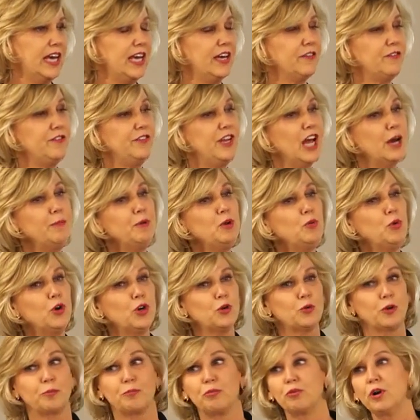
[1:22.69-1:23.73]
If Debbie were
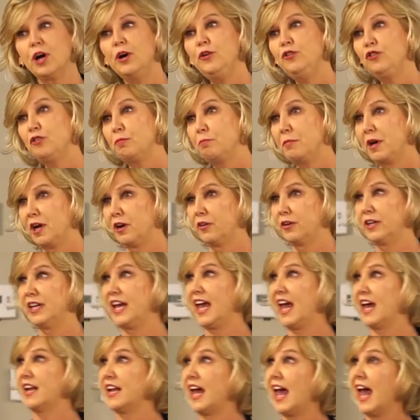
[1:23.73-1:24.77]
to approach Mary
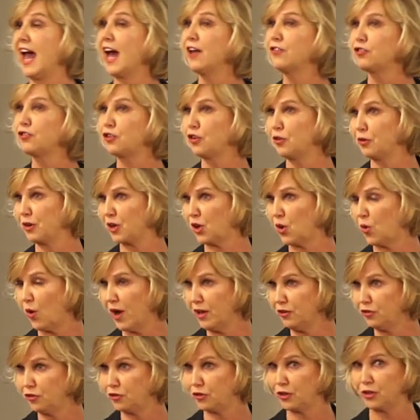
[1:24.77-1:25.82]
and ask her a
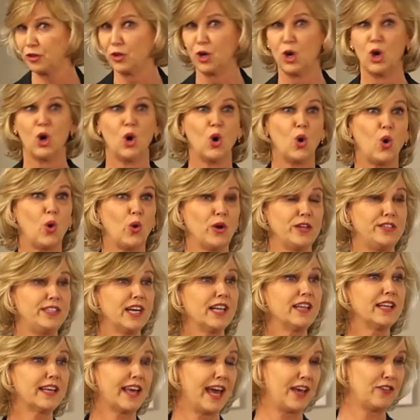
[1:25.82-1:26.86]
question or
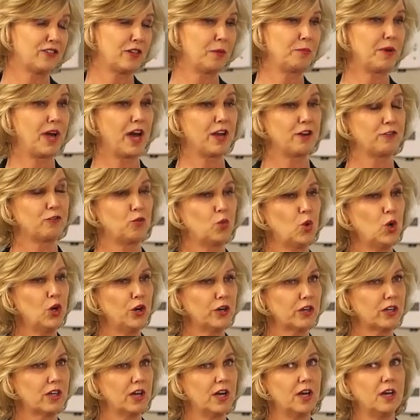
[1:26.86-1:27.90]
delegate some kind of
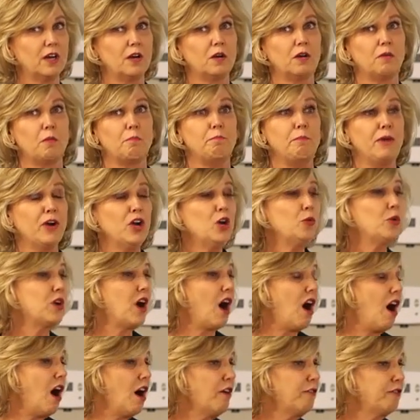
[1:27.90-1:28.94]
work, Mary would
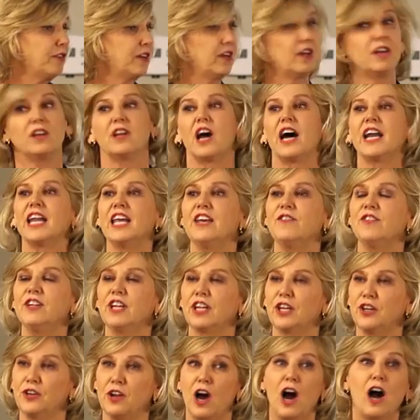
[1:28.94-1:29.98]
often not even
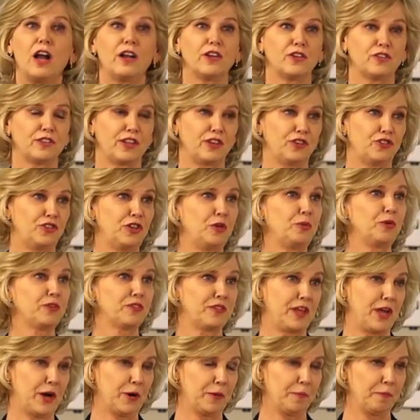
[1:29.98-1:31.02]
acknowledge that she was
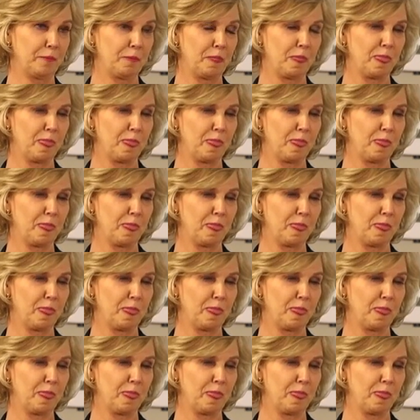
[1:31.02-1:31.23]
there.